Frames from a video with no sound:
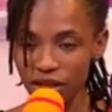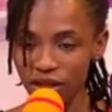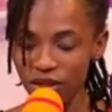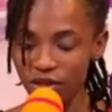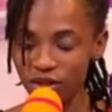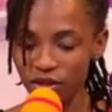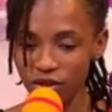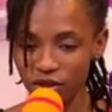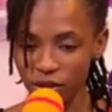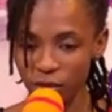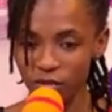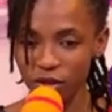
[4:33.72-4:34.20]

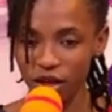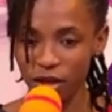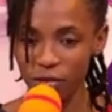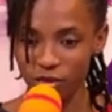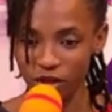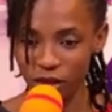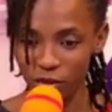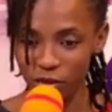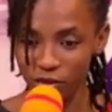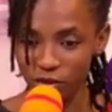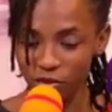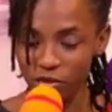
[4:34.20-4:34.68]
Sometimes
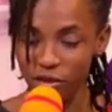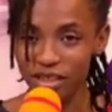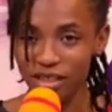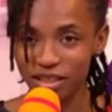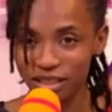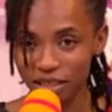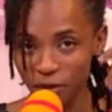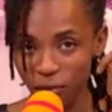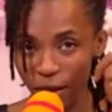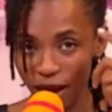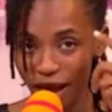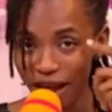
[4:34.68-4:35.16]
I would read
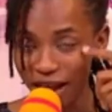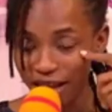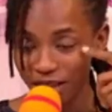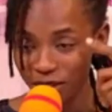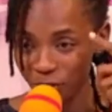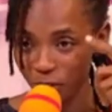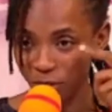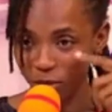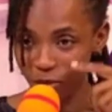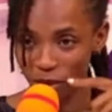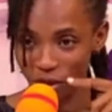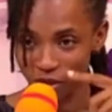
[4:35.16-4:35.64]
till my eyes
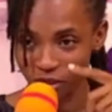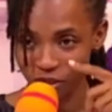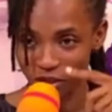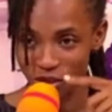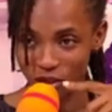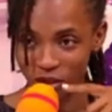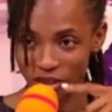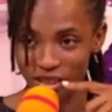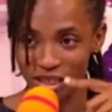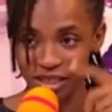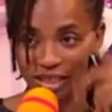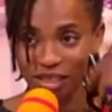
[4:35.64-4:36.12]
were
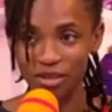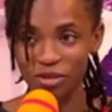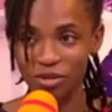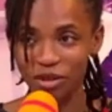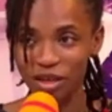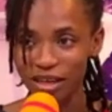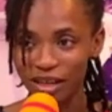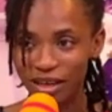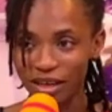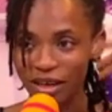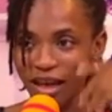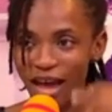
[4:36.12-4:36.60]
bloodshot,
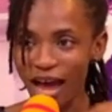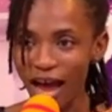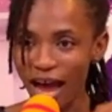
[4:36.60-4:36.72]
literally.